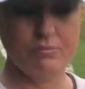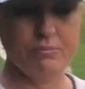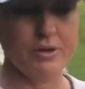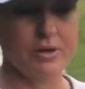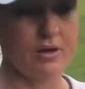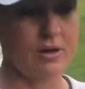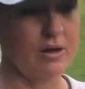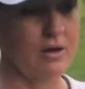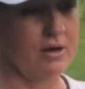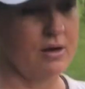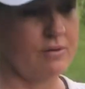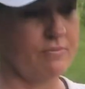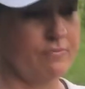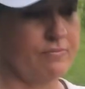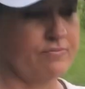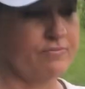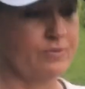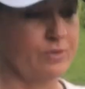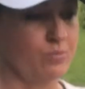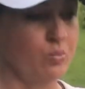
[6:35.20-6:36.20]
But
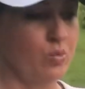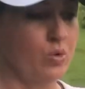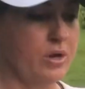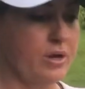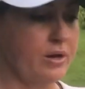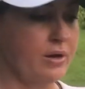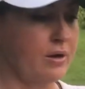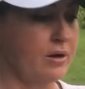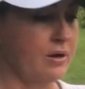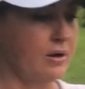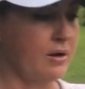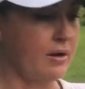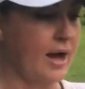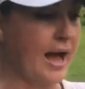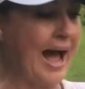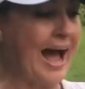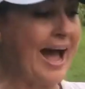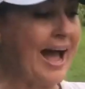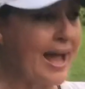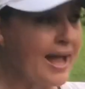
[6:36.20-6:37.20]
from what
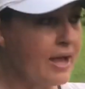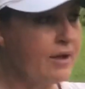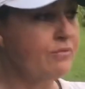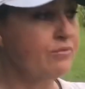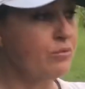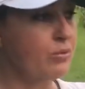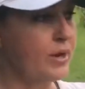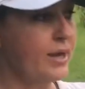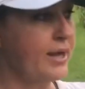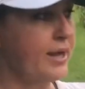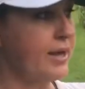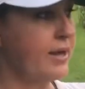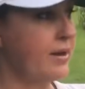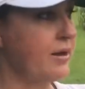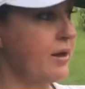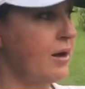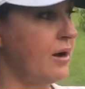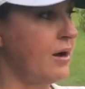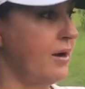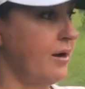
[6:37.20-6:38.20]
I have
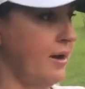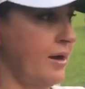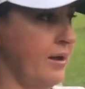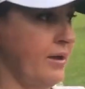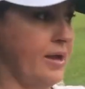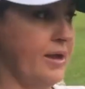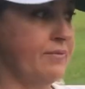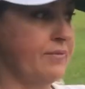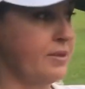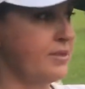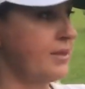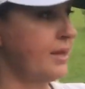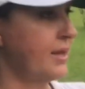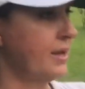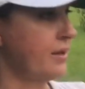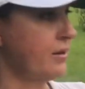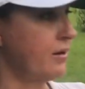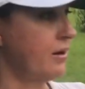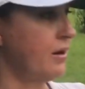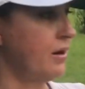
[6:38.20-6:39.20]
read,
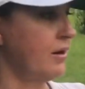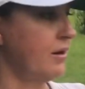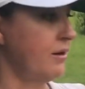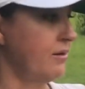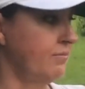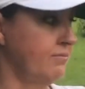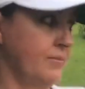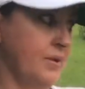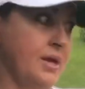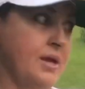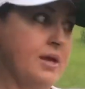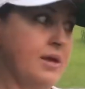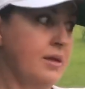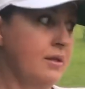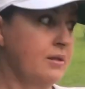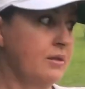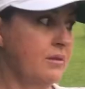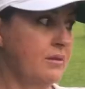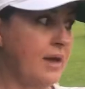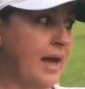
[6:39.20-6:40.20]
everything.
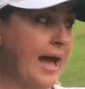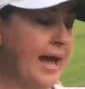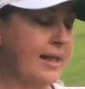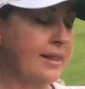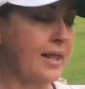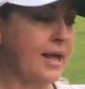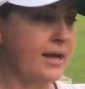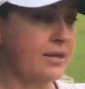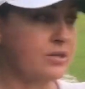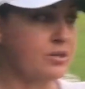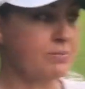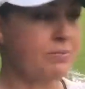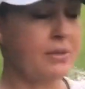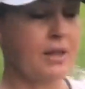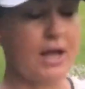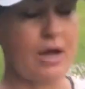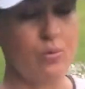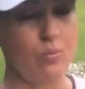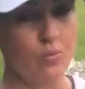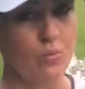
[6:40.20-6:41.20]
I like to
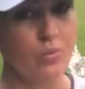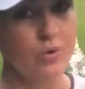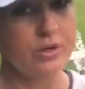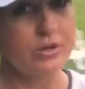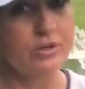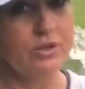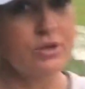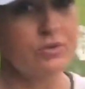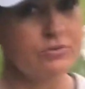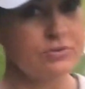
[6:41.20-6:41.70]
apply one new